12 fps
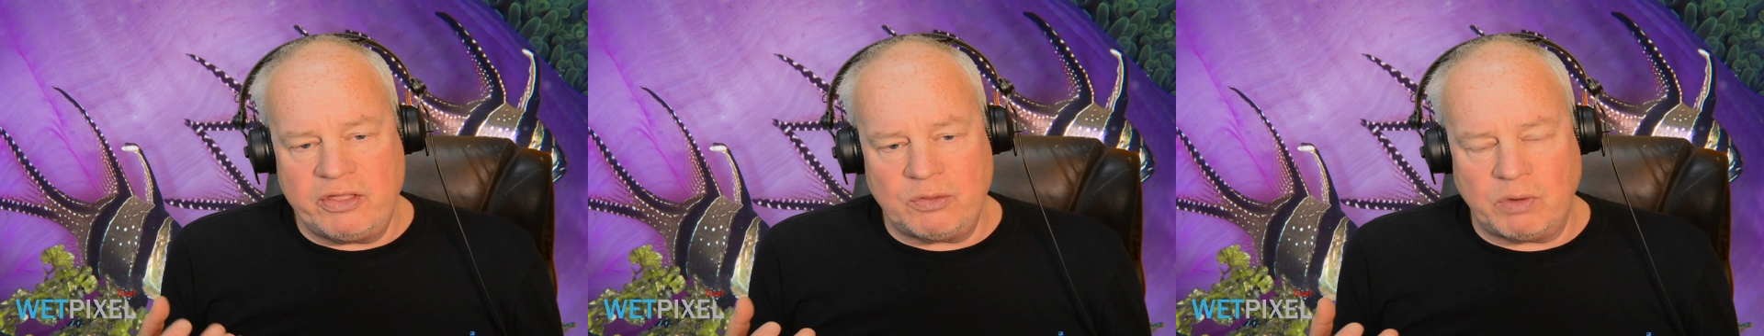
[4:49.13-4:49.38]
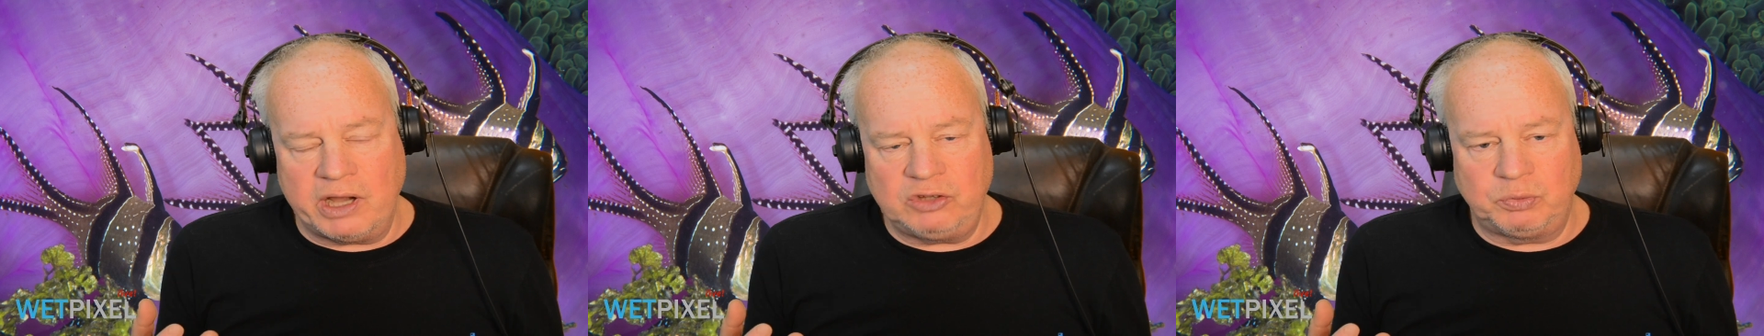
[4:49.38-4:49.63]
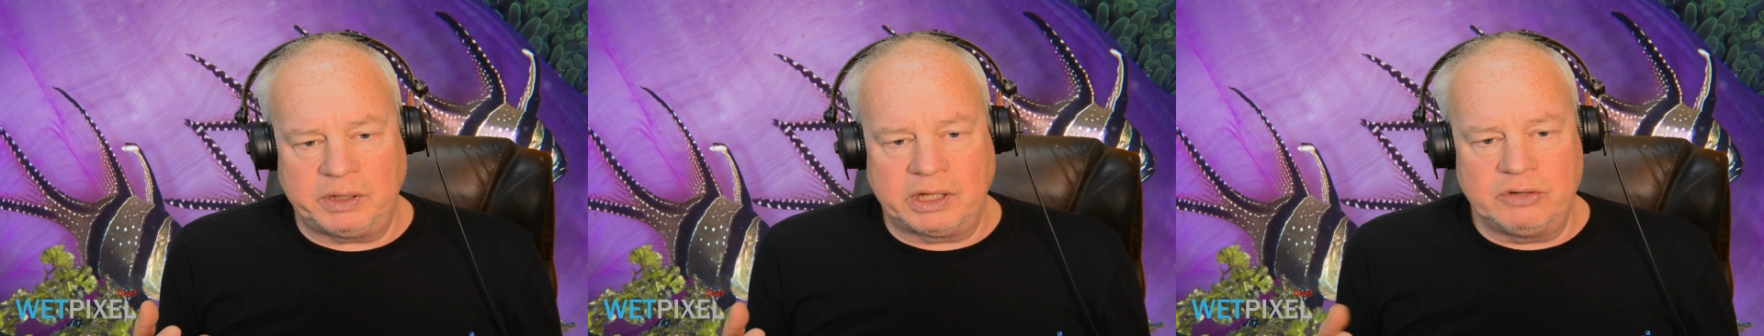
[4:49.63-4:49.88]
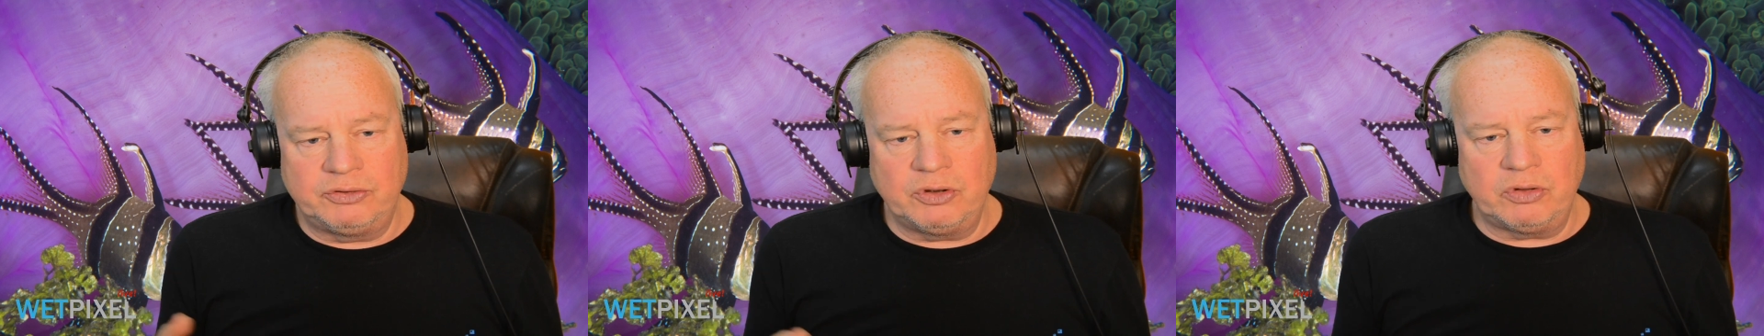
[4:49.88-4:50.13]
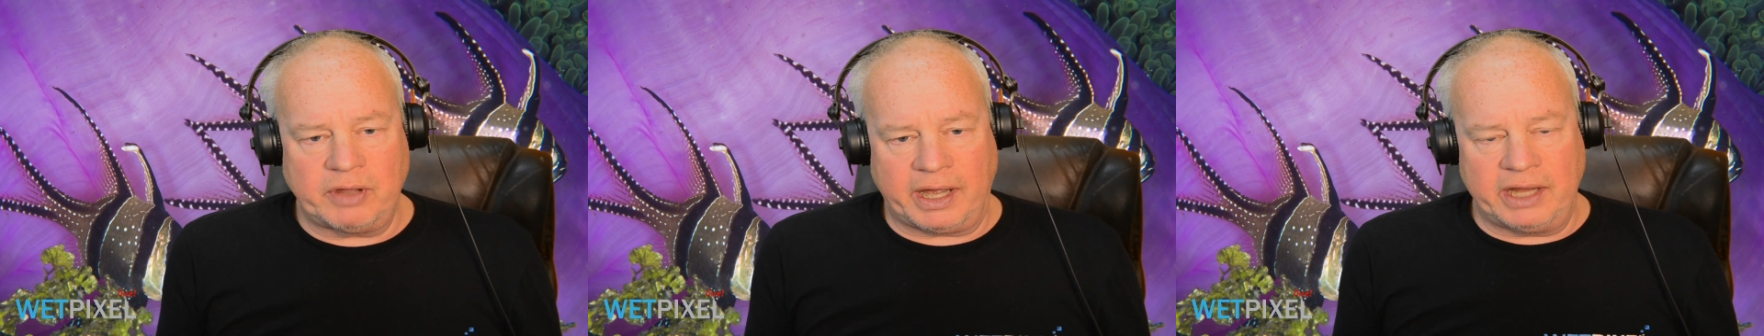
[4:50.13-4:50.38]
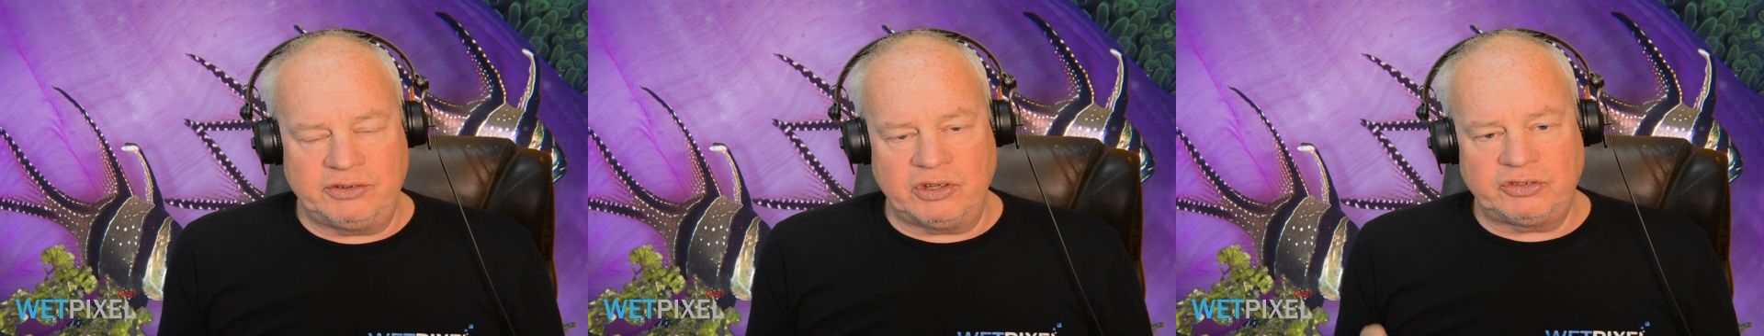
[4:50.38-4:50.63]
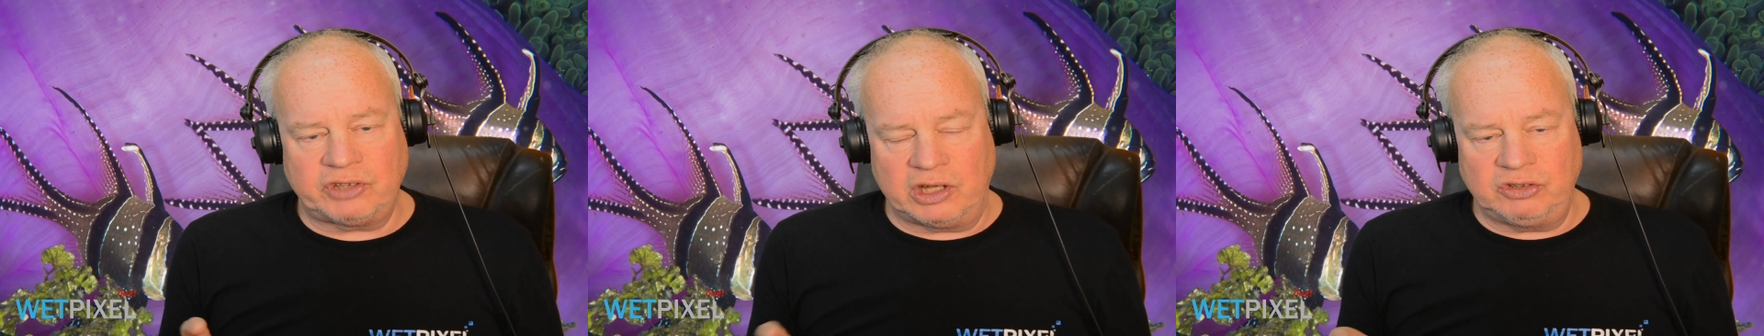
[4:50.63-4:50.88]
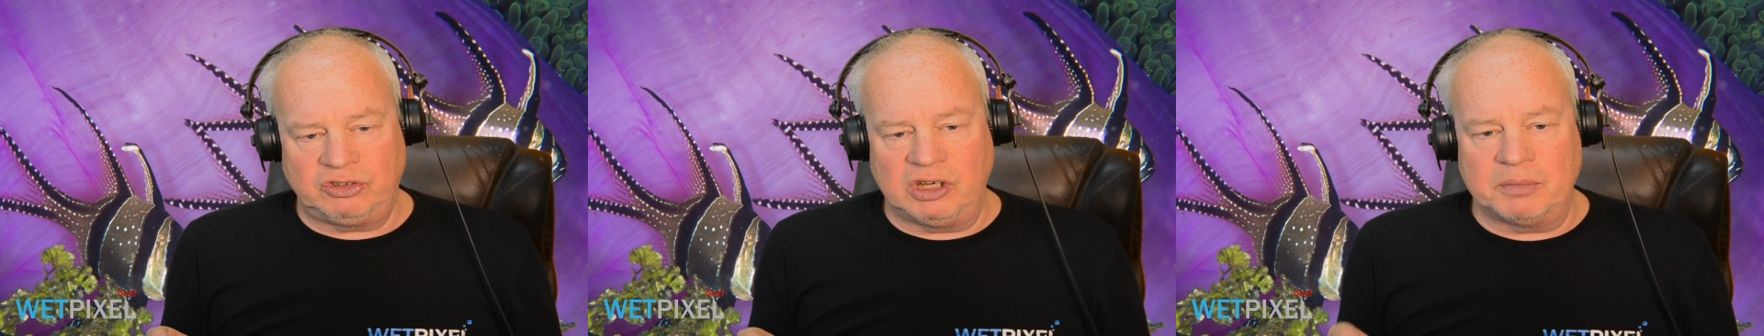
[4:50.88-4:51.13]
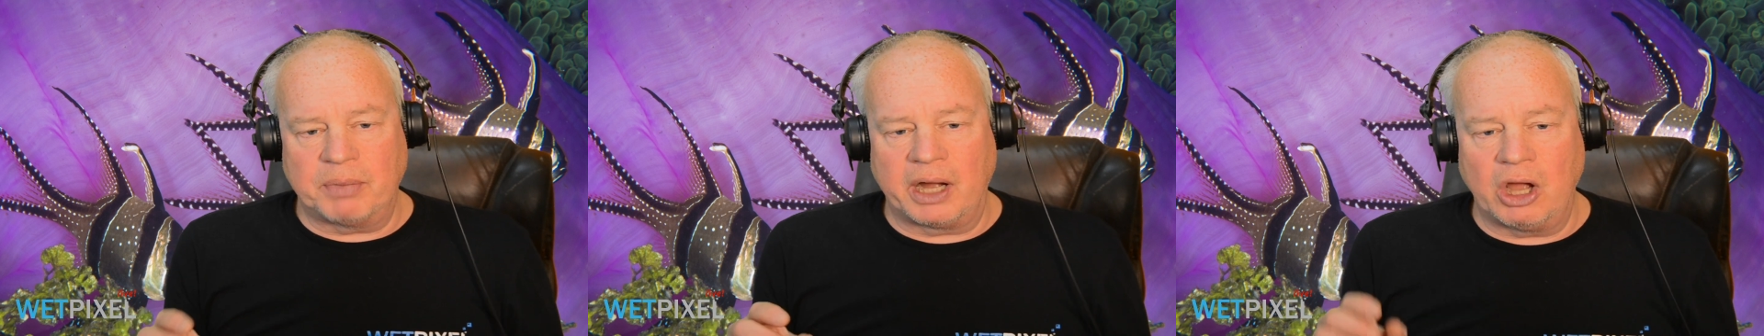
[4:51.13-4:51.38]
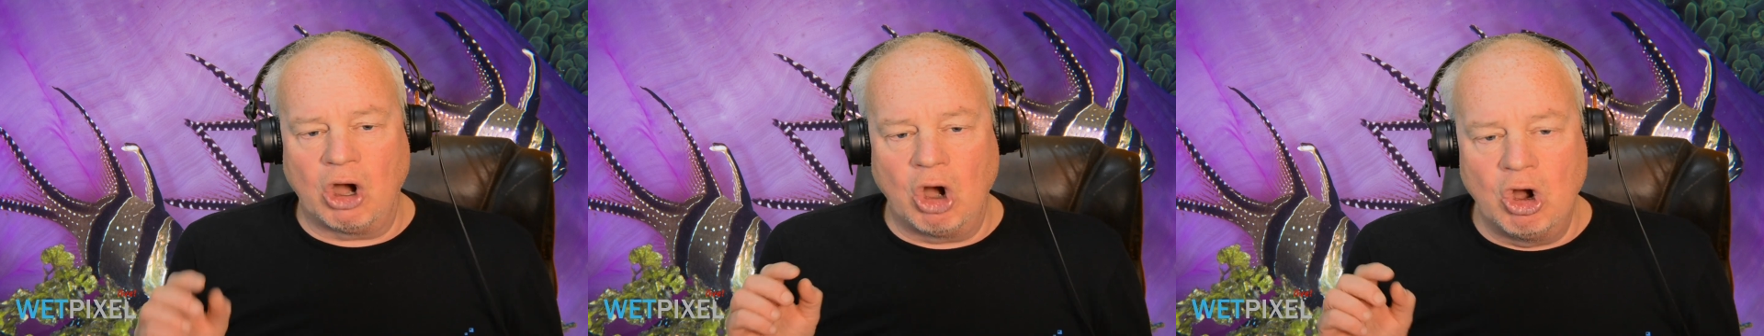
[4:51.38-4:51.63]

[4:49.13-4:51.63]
of the ways we can do that is essentially by